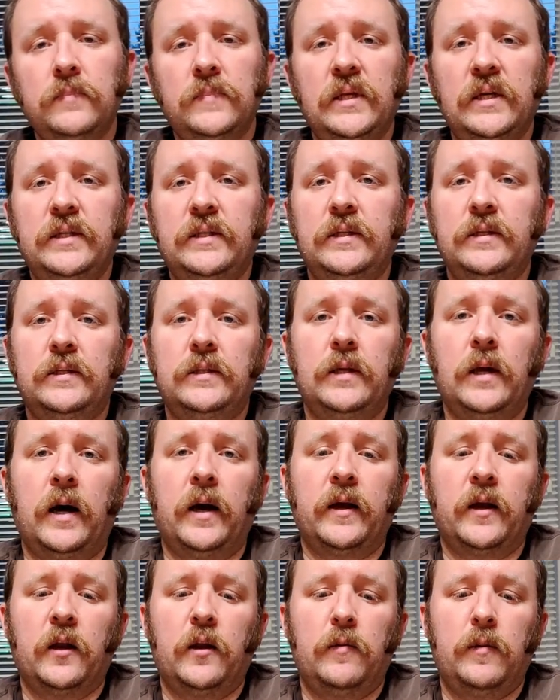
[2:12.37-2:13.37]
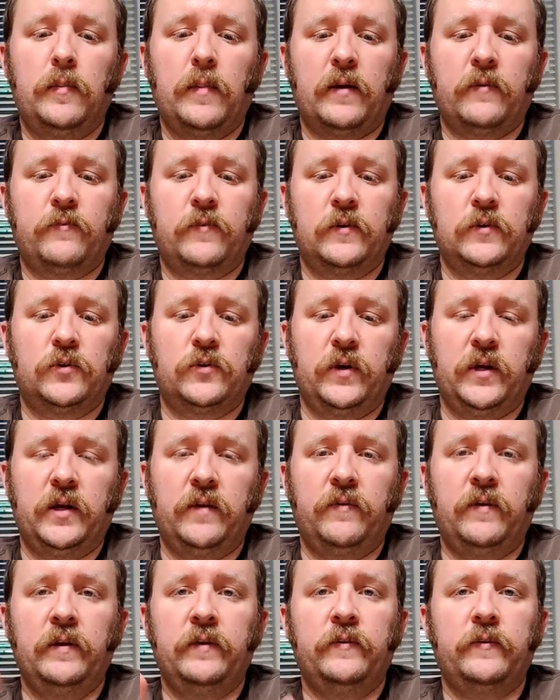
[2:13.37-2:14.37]
This is not going to be my first drink
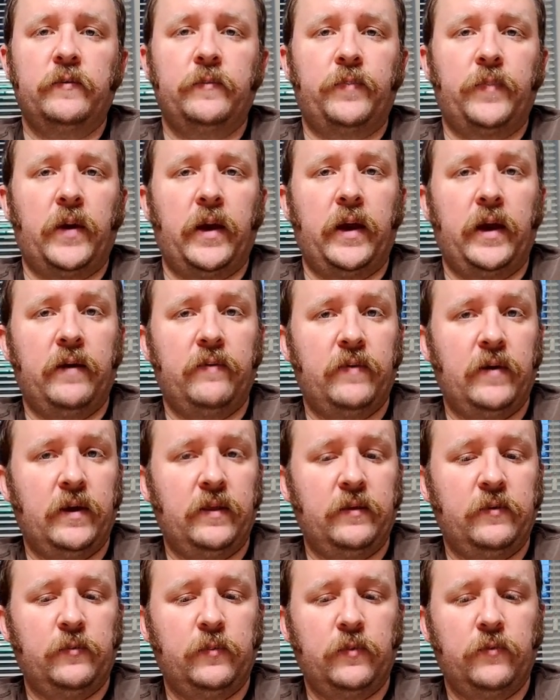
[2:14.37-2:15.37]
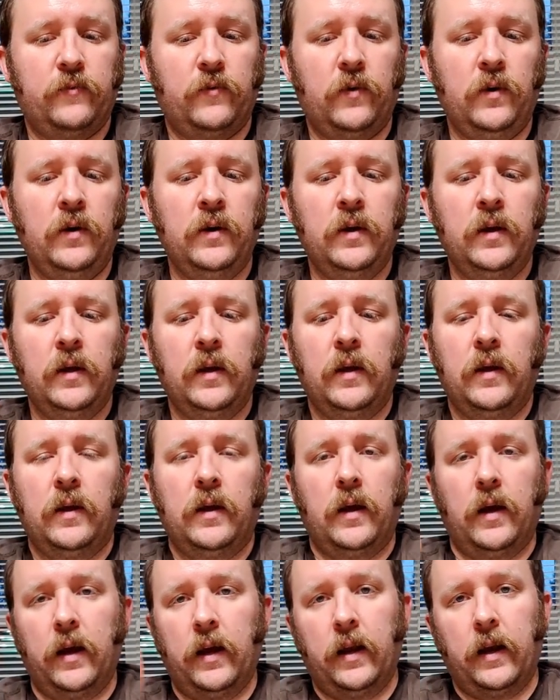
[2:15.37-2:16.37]
of this. I have had this before,
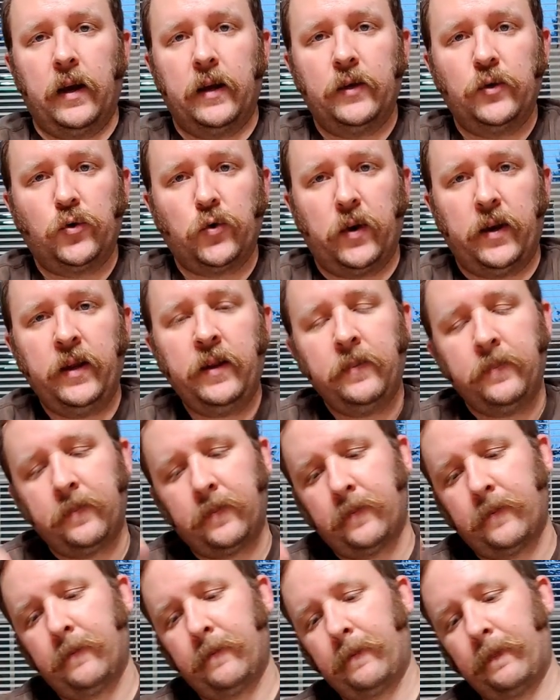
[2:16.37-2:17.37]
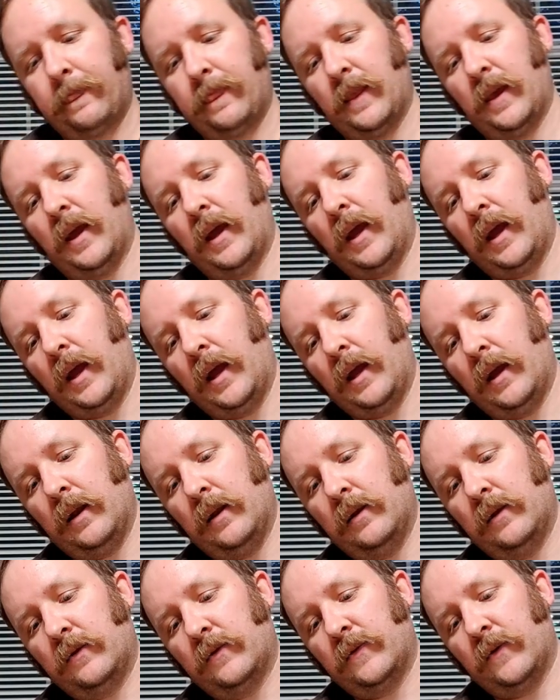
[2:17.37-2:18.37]
and I enjoyed it.
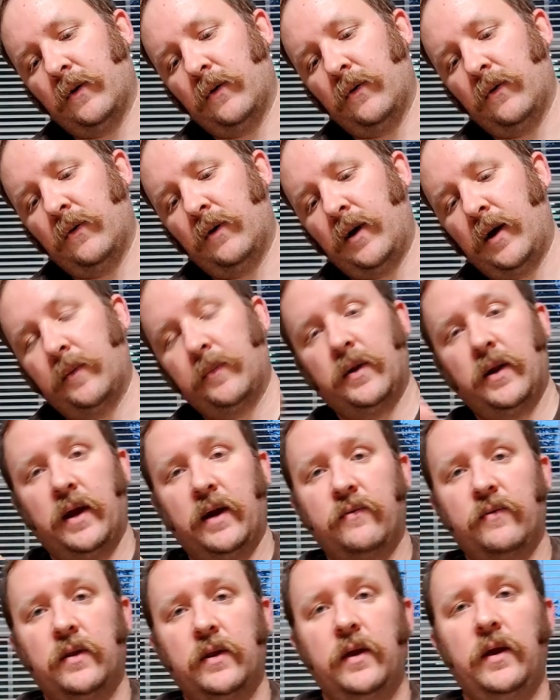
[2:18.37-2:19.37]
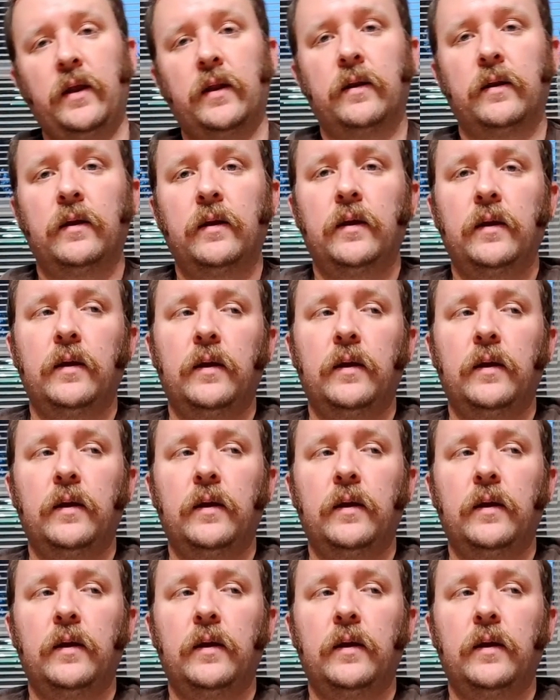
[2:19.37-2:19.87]
And so I'm going to have it again.